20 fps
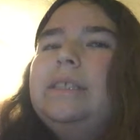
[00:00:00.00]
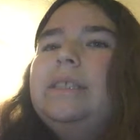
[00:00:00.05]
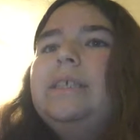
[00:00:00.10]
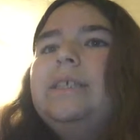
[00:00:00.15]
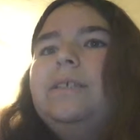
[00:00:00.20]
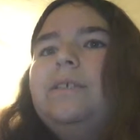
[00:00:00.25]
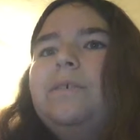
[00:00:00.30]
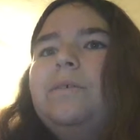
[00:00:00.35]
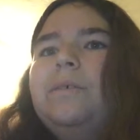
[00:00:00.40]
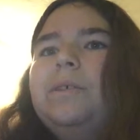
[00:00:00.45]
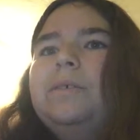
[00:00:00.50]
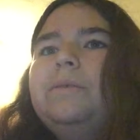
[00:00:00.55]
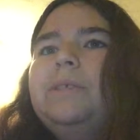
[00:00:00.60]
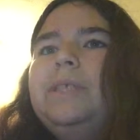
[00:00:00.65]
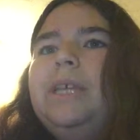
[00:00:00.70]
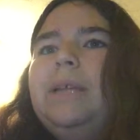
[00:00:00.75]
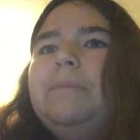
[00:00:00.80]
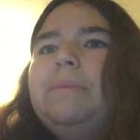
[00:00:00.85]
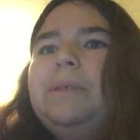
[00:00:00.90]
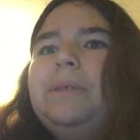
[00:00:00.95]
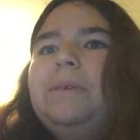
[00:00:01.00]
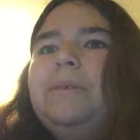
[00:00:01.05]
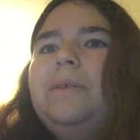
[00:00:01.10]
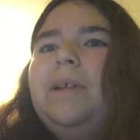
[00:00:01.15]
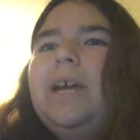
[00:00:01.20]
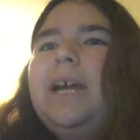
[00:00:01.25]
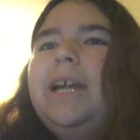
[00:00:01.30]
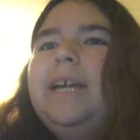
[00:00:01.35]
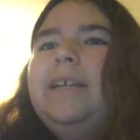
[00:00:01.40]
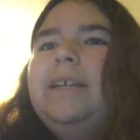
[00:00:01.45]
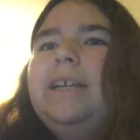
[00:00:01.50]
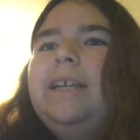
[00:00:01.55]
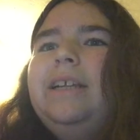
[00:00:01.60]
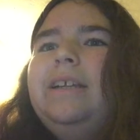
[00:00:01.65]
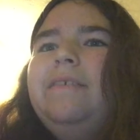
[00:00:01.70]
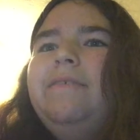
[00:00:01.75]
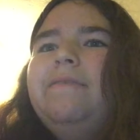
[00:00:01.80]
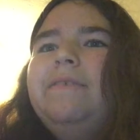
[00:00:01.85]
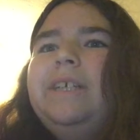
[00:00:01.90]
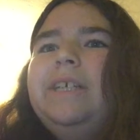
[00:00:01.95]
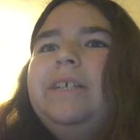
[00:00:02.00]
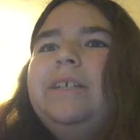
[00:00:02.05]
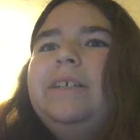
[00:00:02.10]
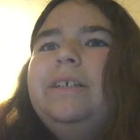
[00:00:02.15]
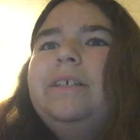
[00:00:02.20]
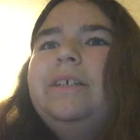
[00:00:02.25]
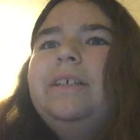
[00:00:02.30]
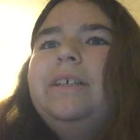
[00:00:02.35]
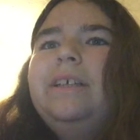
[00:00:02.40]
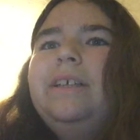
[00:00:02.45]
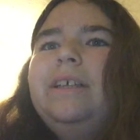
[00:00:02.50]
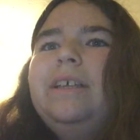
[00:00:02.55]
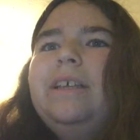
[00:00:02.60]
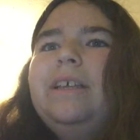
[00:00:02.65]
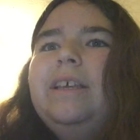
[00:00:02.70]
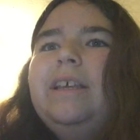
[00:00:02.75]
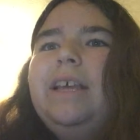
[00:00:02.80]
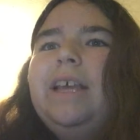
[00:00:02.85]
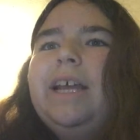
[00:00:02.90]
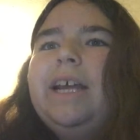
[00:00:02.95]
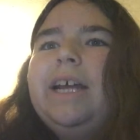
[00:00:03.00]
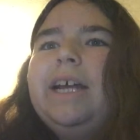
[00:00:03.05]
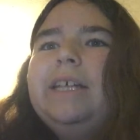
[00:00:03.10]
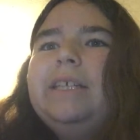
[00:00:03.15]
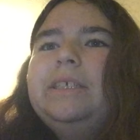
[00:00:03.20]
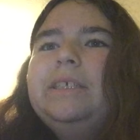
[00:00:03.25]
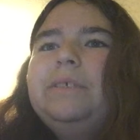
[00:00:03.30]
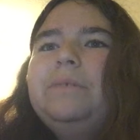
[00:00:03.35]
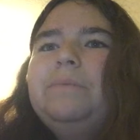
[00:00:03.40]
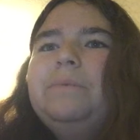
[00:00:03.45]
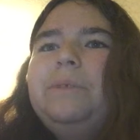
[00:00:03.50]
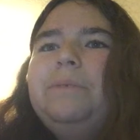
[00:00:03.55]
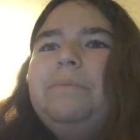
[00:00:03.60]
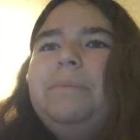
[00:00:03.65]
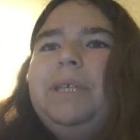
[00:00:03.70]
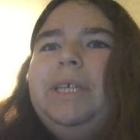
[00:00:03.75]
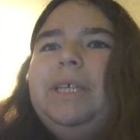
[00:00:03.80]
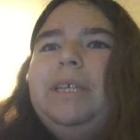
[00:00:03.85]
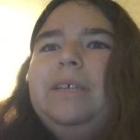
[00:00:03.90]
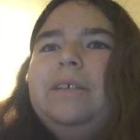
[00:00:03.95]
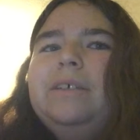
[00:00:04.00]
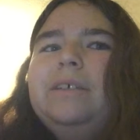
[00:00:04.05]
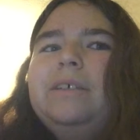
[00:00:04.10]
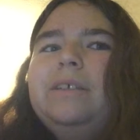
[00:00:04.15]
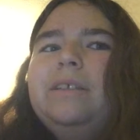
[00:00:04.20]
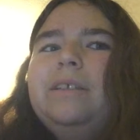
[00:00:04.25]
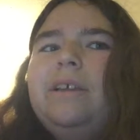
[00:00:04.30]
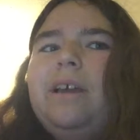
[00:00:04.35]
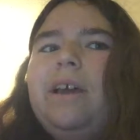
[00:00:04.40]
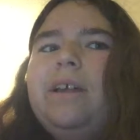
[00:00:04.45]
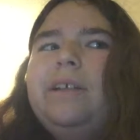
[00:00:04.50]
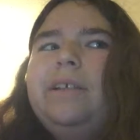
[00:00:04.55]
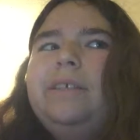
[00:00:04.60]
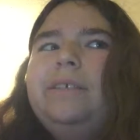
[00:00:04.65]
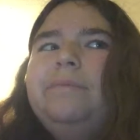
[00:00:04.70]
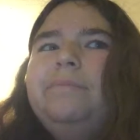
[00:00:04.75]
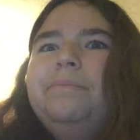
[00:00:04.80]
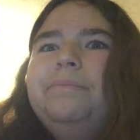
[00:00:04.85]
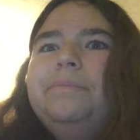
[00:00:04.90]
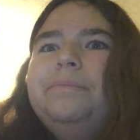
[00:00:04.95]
This, of course, was the episode. I kind of figured Alice would be Hook's daughter,